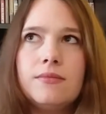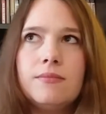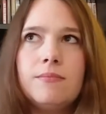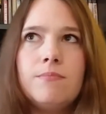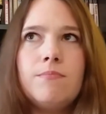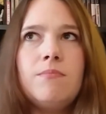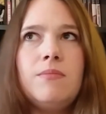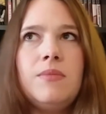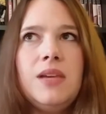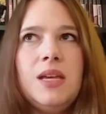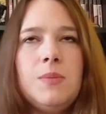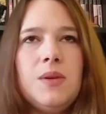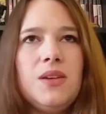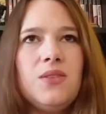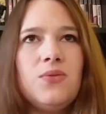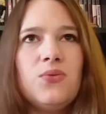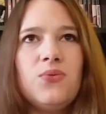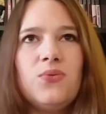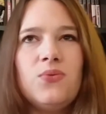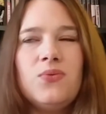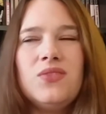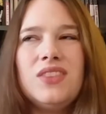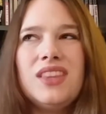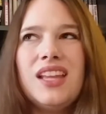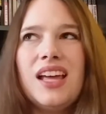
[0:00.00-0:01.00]
maybe
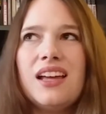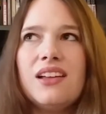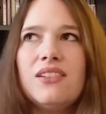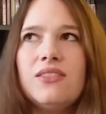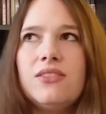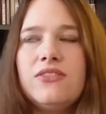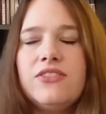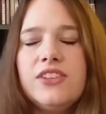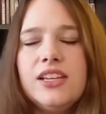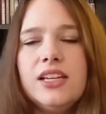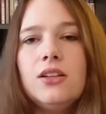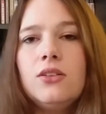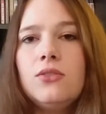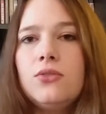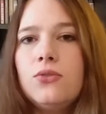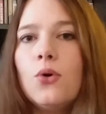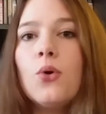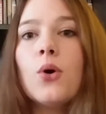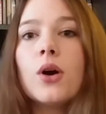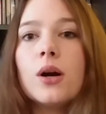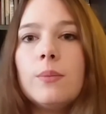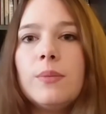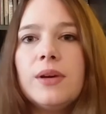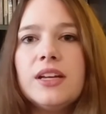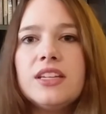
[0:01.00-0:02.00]
not feel
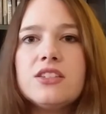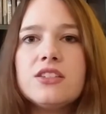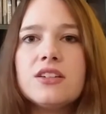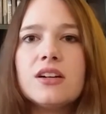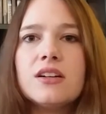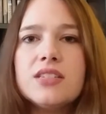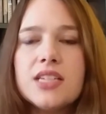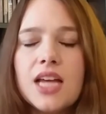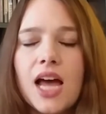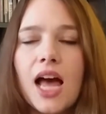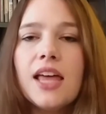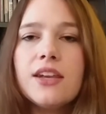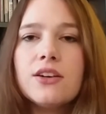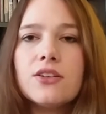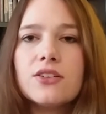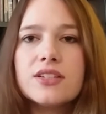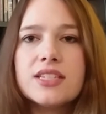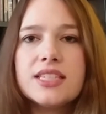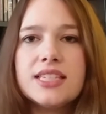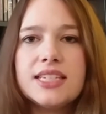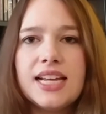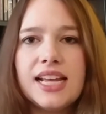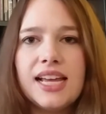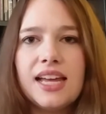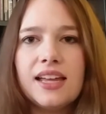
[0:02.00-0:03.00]
for, but start to
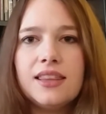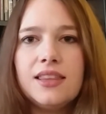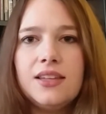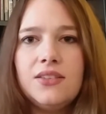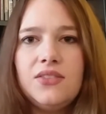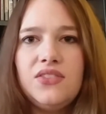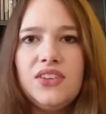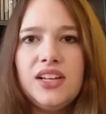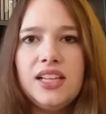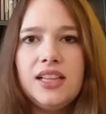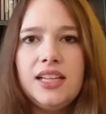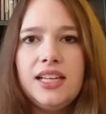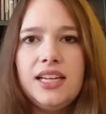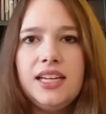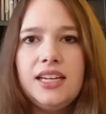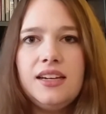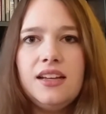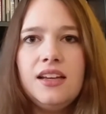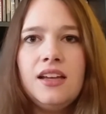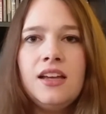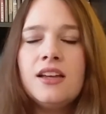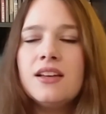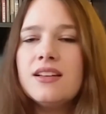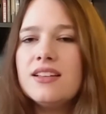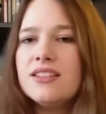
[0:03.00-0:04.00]
understand the villain,
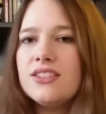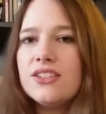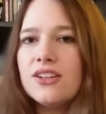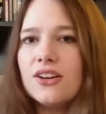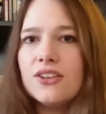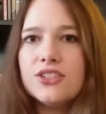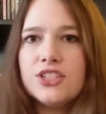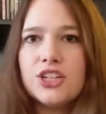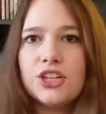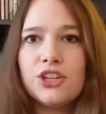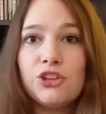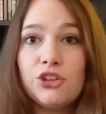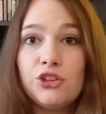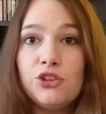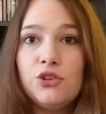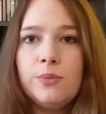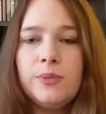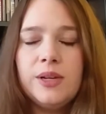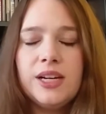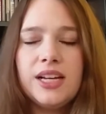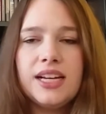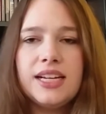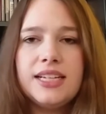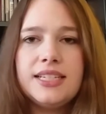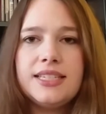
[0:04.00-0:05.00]
start to
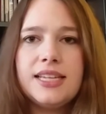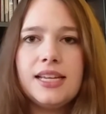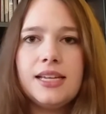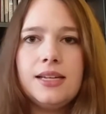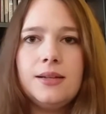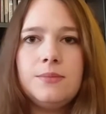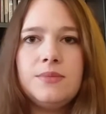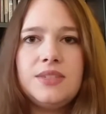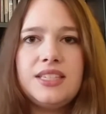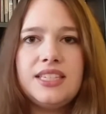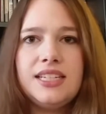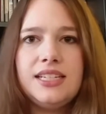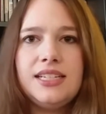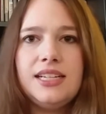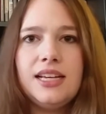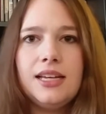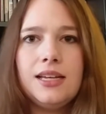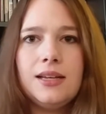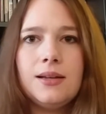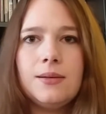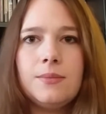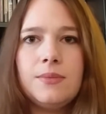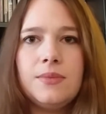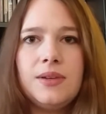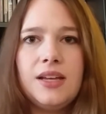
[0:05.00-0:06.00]
humanize him, see
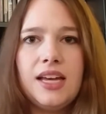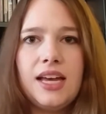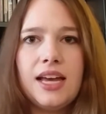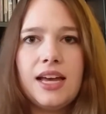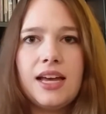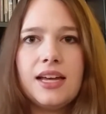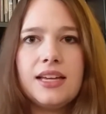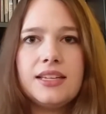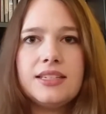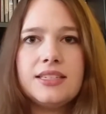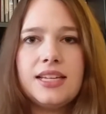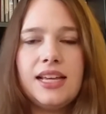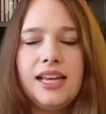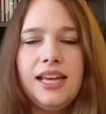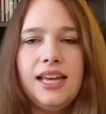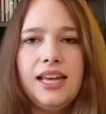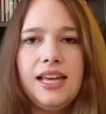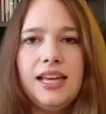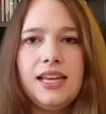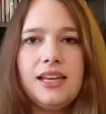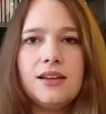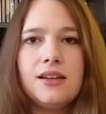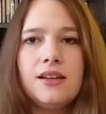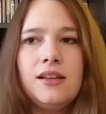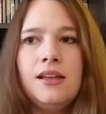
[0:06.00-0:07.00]
him as
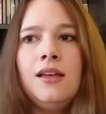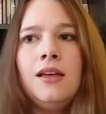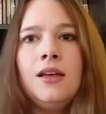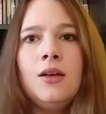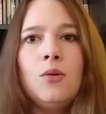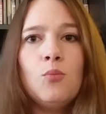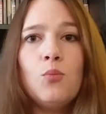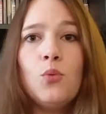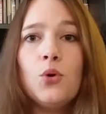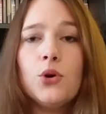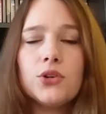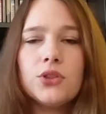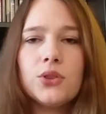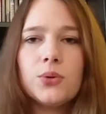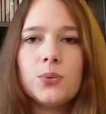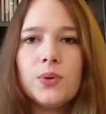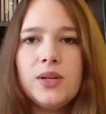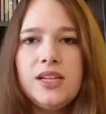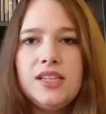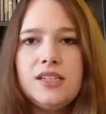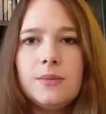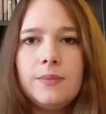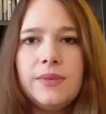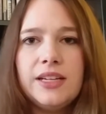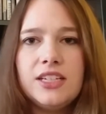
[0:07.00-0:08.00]
a more
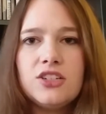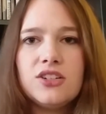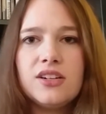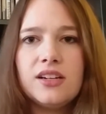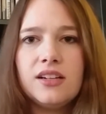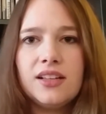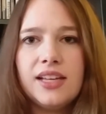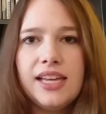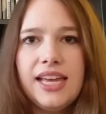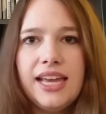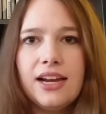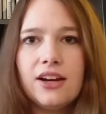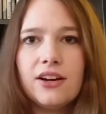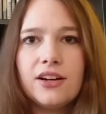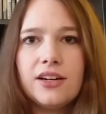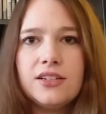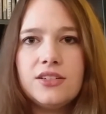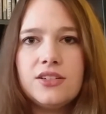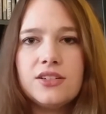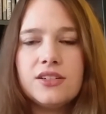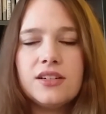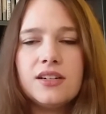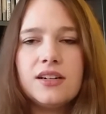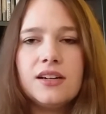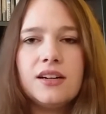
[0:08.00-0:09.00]
three-dimensional
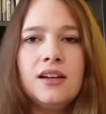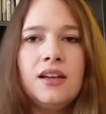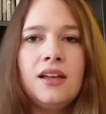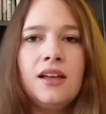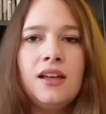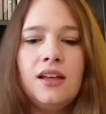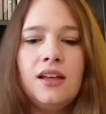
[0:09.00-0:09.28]
character.